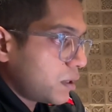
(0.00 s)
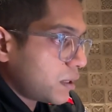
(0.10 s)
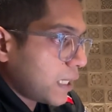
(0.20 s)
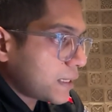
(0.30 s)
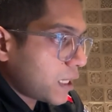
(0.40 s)

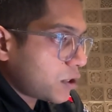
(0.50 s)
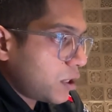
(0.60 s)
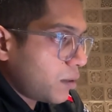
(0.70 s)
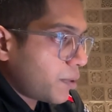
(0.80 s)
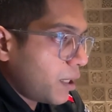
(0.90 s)
That's
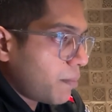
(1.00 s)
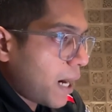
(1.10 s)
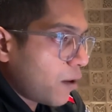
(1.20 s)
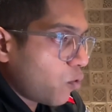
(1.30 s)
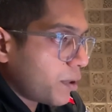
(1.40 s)
actually a pretty
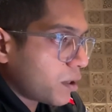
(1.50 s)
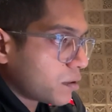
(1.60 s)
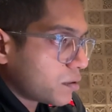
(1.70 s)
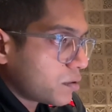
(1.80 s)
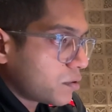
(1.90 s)
bad open
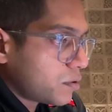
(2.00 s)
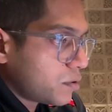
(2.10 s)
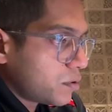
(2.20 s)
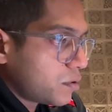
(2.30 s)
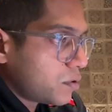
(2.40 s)

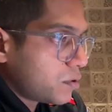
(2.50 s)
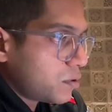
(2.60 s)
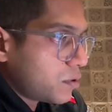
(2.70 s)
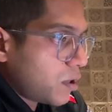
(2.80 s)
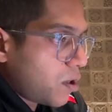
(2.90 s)

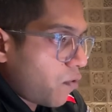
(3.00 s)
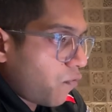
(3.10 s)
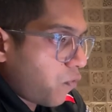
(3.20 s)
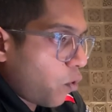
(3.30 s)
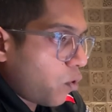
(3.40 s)

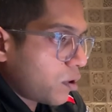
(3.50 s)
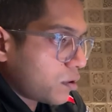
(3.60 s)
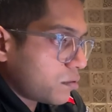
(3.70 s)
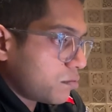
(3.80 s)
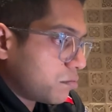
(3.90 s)
for
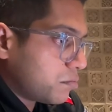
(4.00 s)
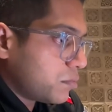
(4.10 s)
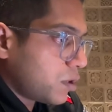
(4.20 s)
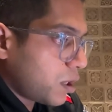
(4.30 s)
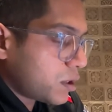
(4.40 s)

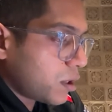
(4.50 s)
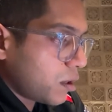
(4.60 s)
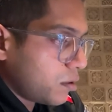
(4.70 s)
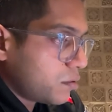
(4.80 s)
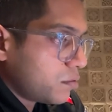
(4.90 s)
the Russell.
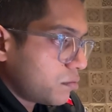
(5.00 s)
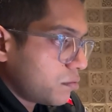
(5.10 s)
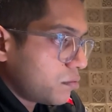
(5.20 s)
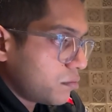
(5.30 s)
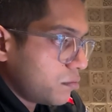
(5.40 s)

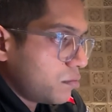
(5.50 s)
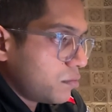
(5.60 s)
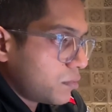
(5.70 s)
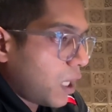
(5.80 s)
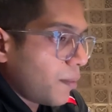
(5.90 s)

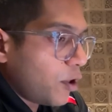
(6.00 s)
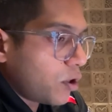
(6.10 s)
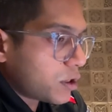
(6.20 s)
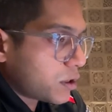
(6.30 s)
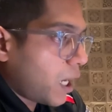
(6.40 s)
I'll be
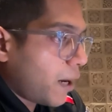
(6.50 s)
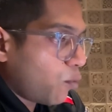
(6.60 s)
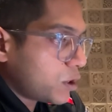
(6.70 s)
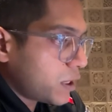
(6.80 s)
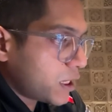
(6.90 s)
honest, I
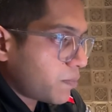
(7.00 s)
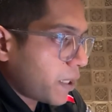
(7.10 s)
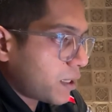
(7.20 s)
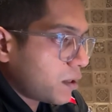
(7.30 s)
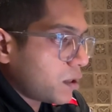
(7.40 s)
wasn't
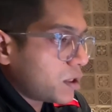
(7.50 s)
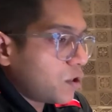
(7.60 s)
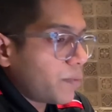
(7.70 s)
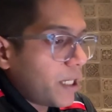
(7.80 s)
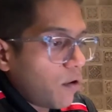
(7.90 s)
expecting the Russell
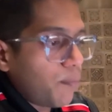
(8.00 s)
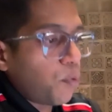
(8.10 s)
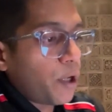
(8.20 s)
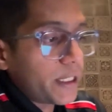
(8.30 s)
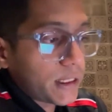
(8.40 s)
to be down
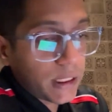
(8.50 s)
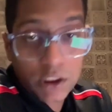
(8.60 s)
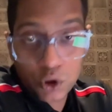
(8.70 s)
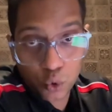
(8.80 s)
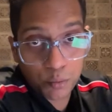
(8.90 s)

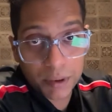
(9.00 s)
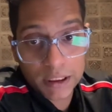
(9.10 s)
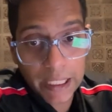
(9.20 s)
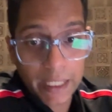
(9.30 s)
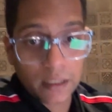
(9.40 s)

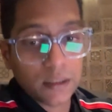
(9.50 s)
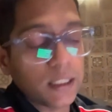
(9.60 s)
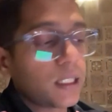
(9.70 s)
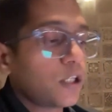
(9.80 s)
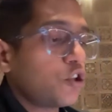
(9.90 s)
0.62%.
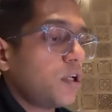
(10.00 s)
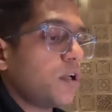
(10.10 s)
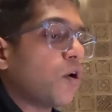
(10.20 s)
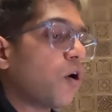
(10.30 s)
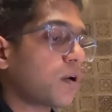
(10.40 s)
That's actually a
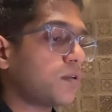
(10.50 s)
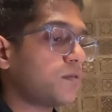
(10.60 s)
lot.